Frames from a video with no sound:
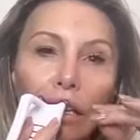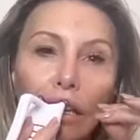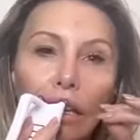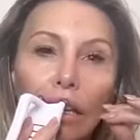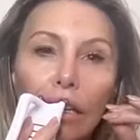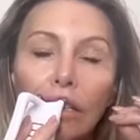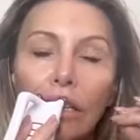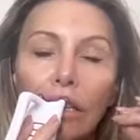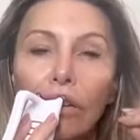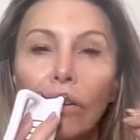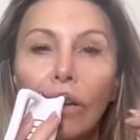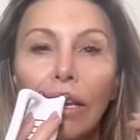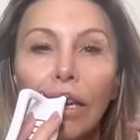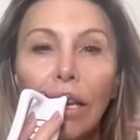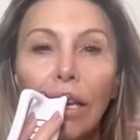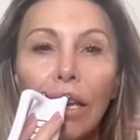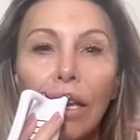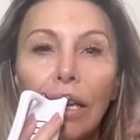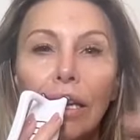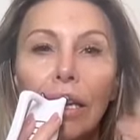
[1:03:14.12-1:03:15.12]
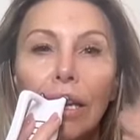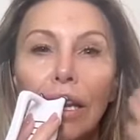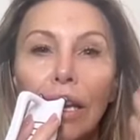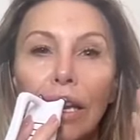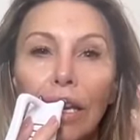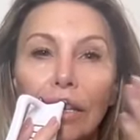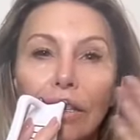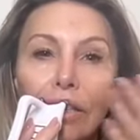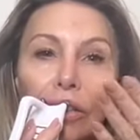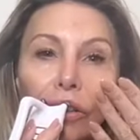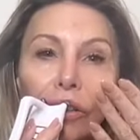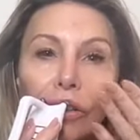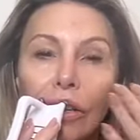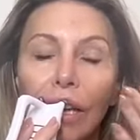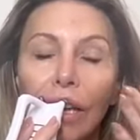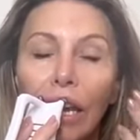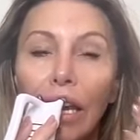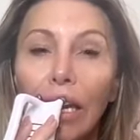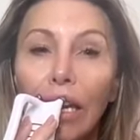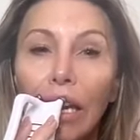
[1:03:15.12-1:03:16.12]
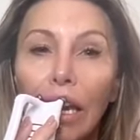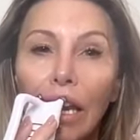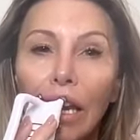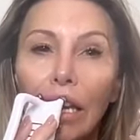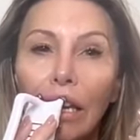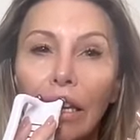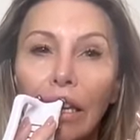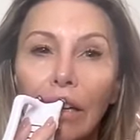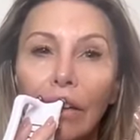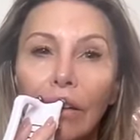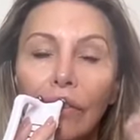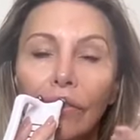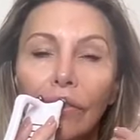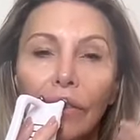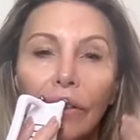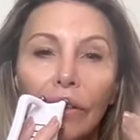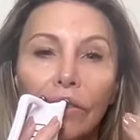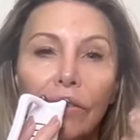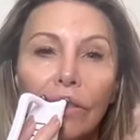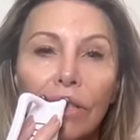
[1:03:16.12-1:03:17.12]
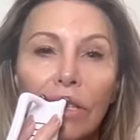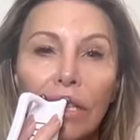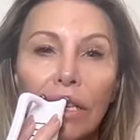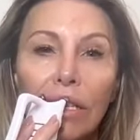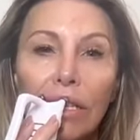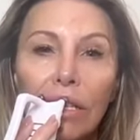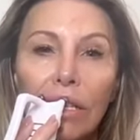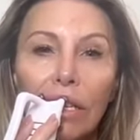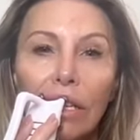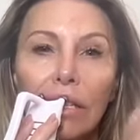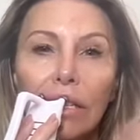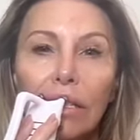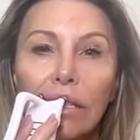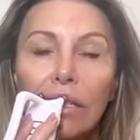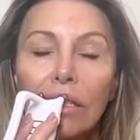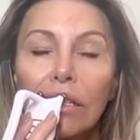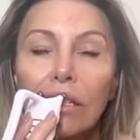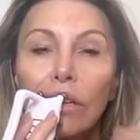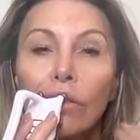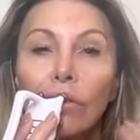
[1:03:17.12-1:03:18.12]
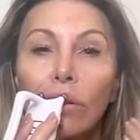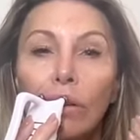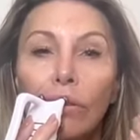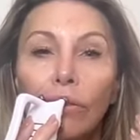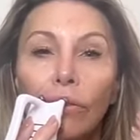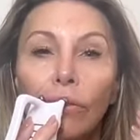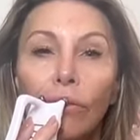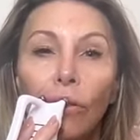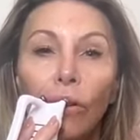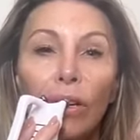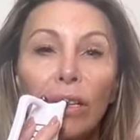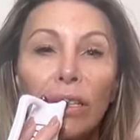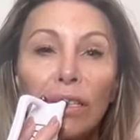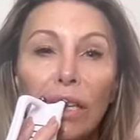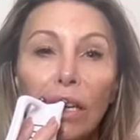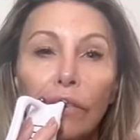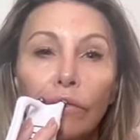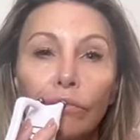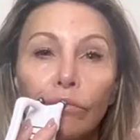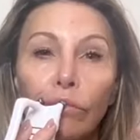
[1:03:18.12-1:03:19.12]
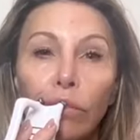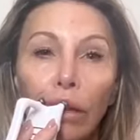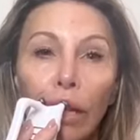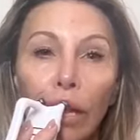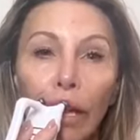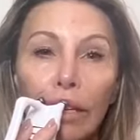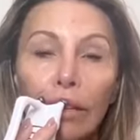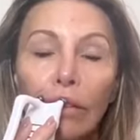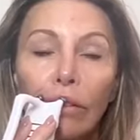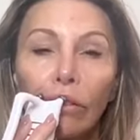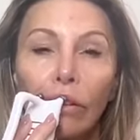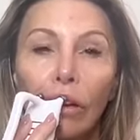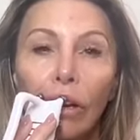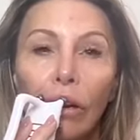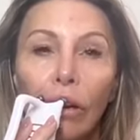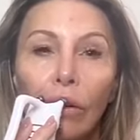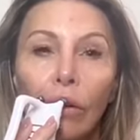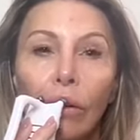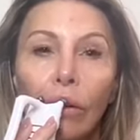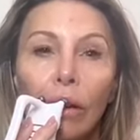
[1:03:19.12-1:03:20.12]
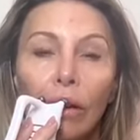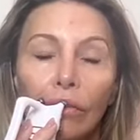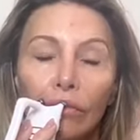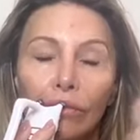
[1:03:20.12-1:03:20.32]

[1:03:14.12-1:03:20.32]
is going in, it's creating resistance. And so we're forcing blood flow